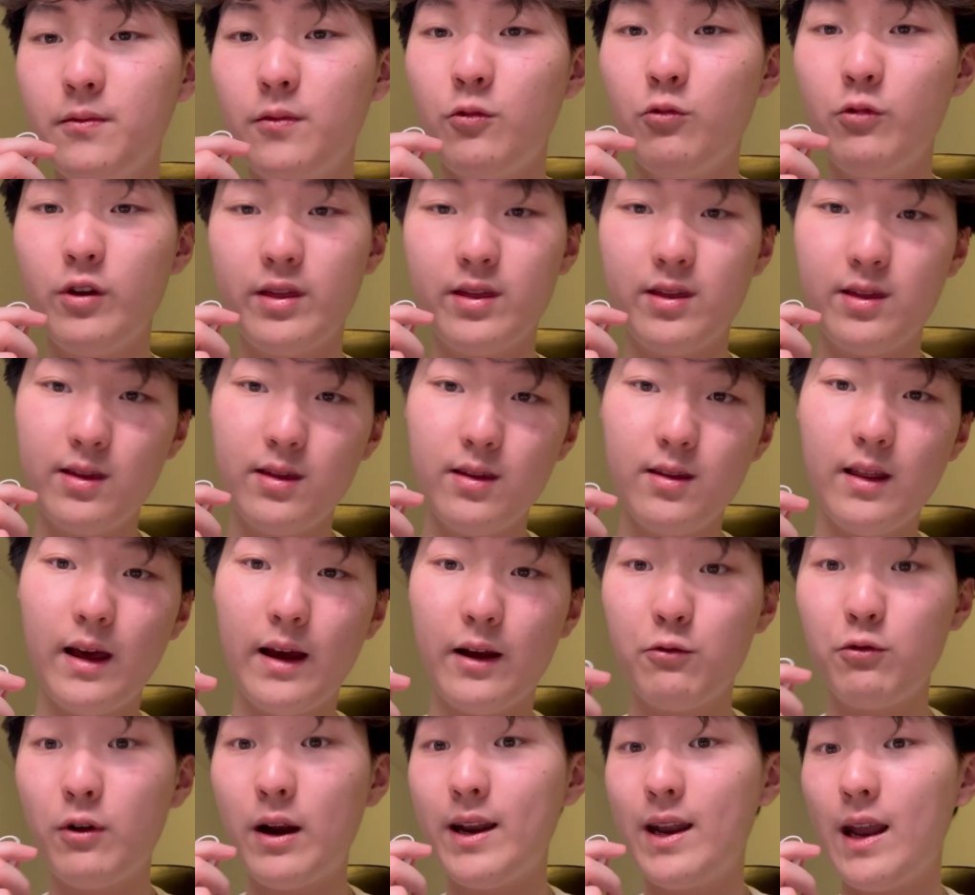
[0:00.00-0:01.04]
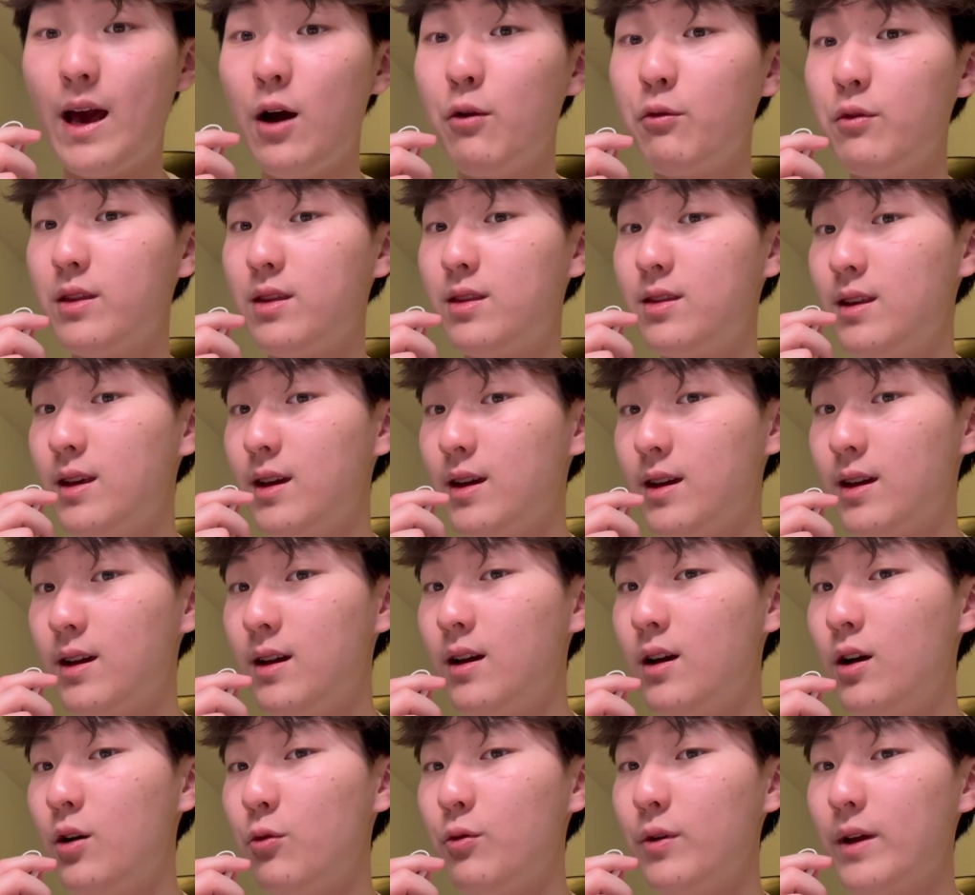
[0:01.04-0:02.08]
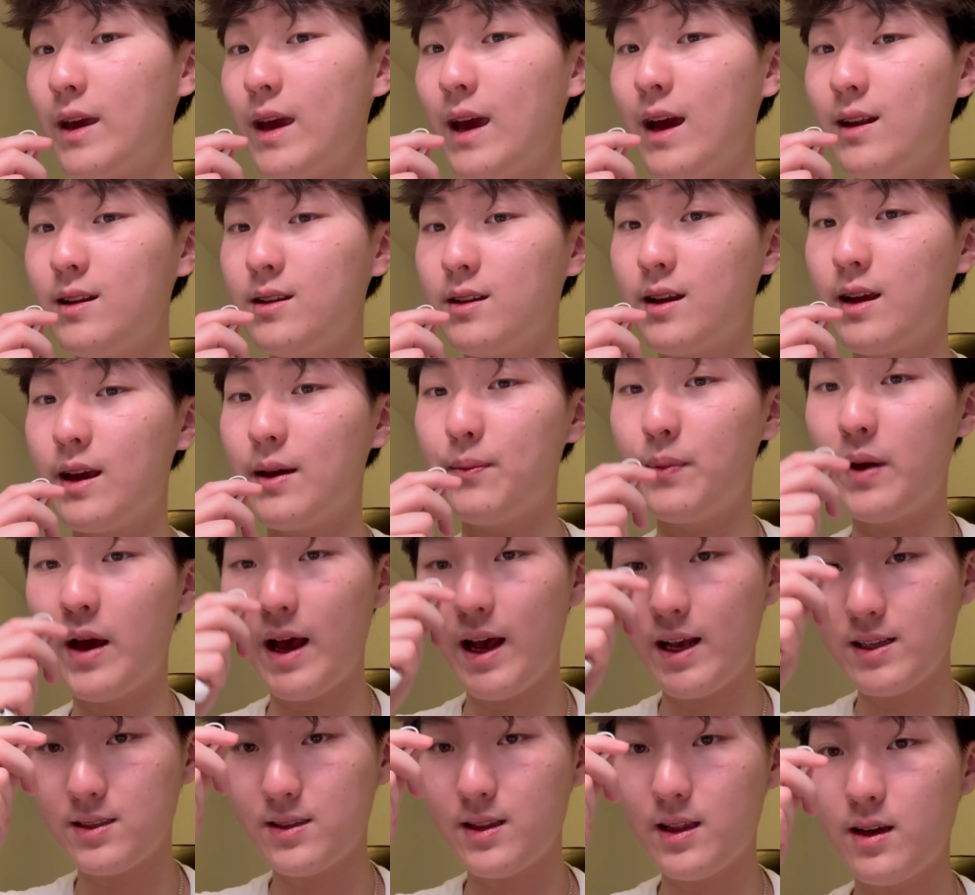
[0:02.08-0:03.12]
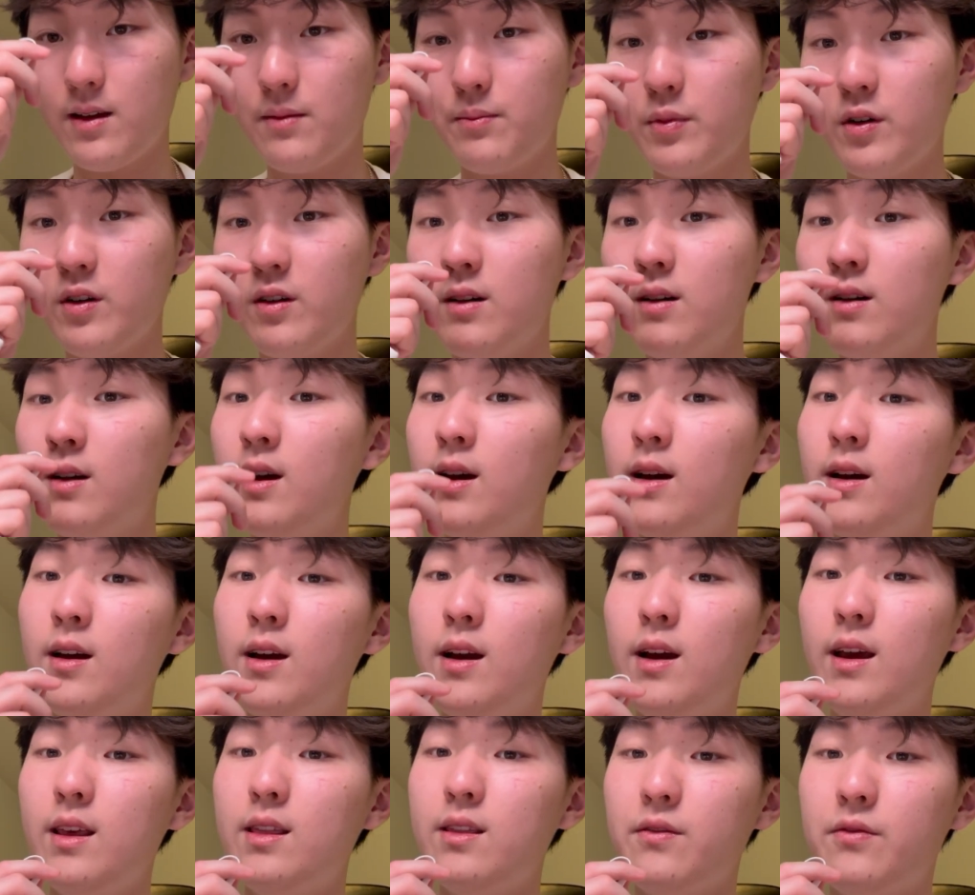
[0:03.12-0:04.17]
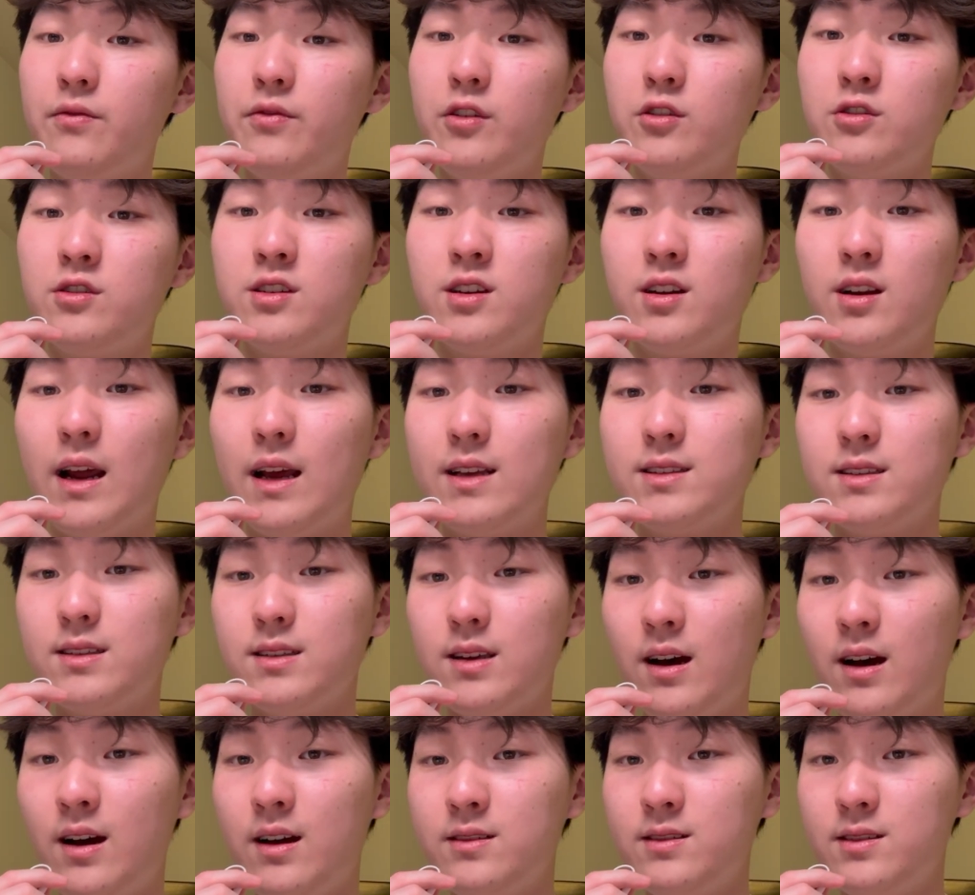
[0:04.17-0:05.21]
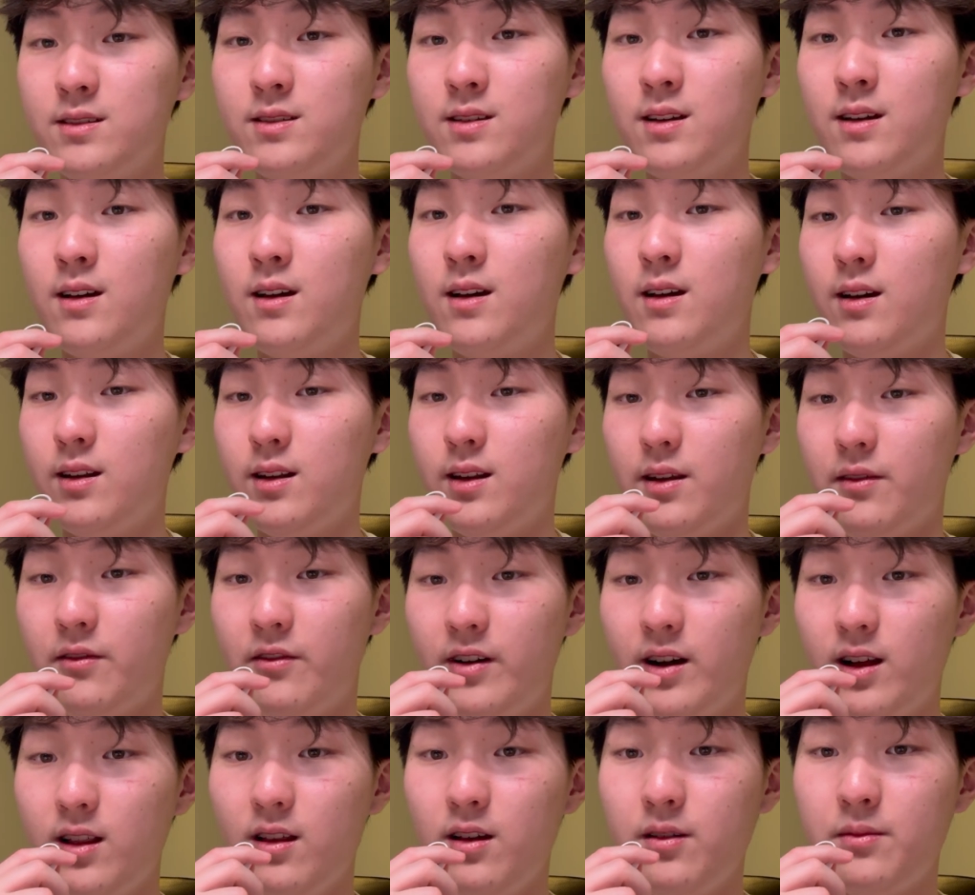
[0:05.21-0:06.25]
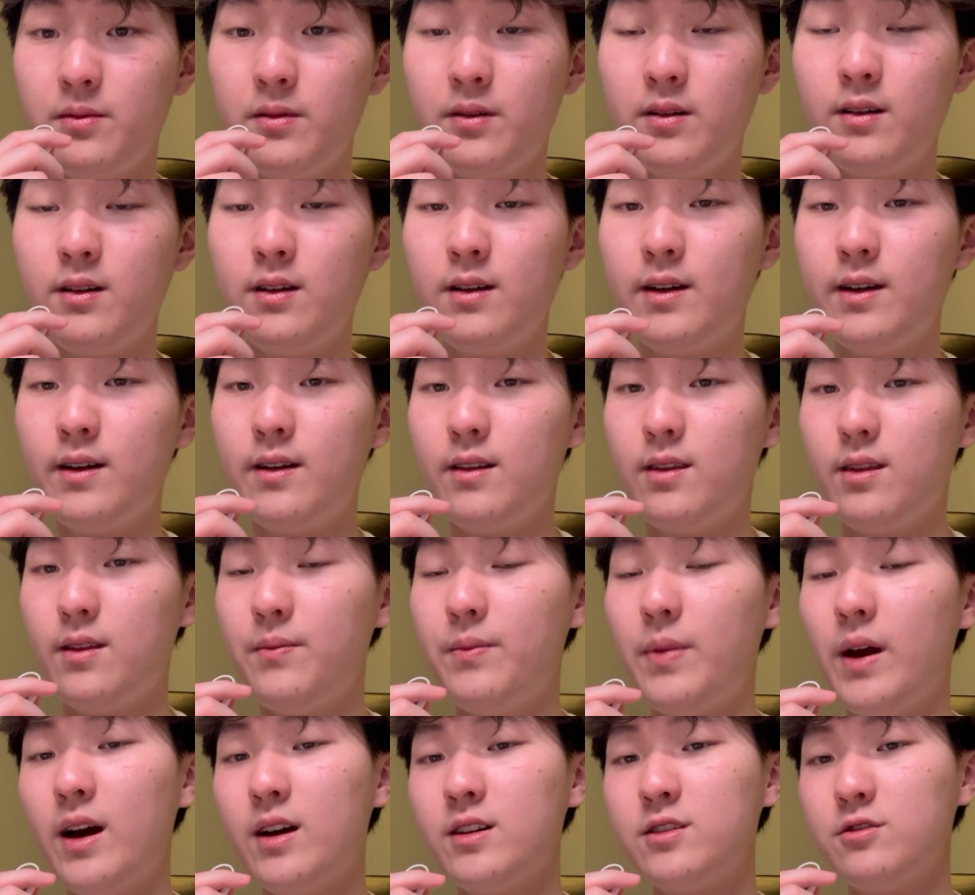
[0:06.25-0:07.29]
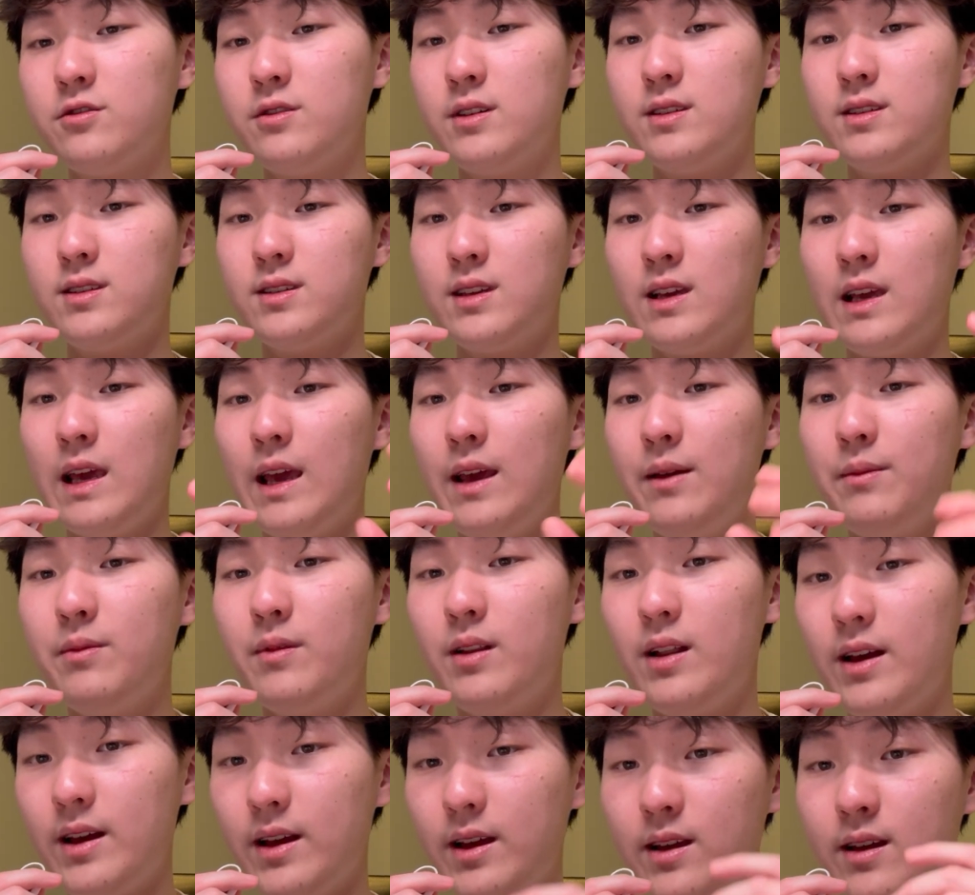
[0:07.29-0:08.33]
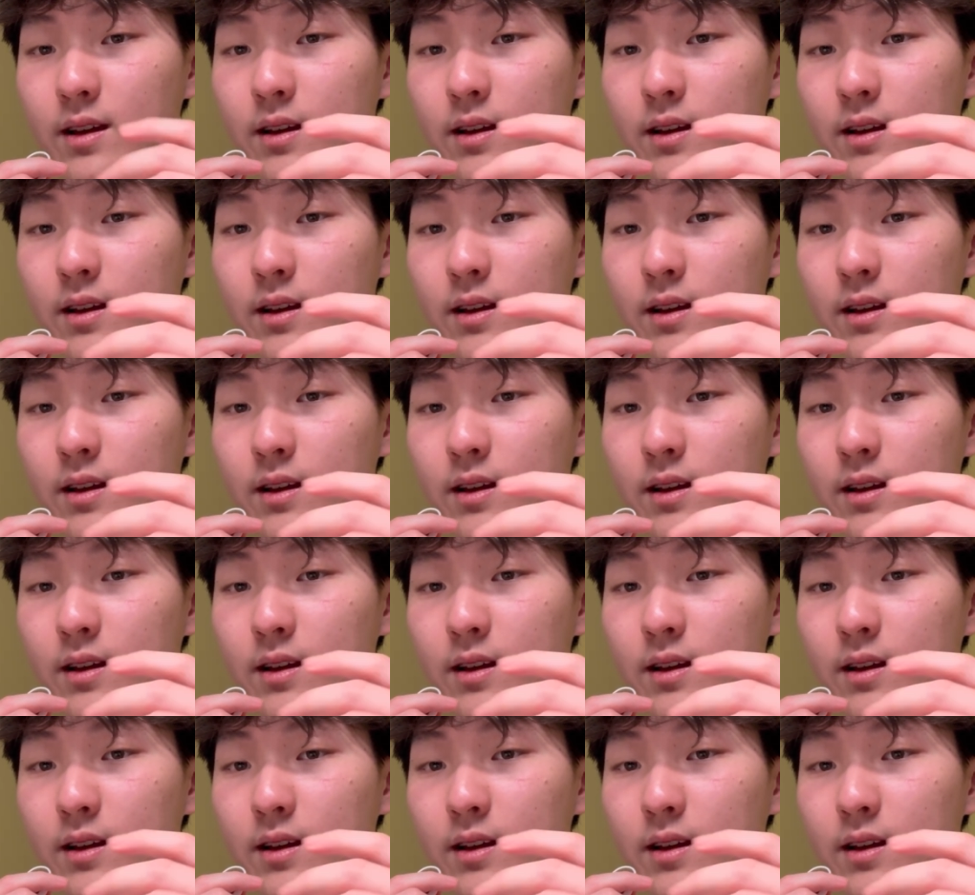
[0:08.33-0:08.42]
we like right now we think we can't get past that, but in the future as science develop, the boundaries keep like